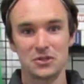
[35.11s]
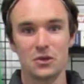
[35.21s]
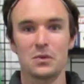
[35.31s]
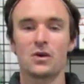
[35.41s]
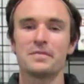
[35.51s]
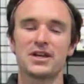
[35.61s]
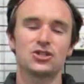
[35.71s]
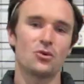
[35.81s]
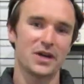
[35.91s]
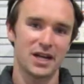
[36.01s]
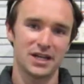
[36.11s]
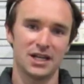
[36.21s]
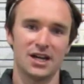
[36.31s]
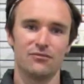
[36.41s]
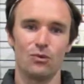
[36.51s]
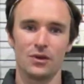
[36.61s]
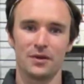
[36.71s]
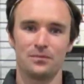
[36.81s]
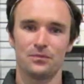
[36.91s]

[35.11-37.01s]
So we want to make sure we're getting enough water.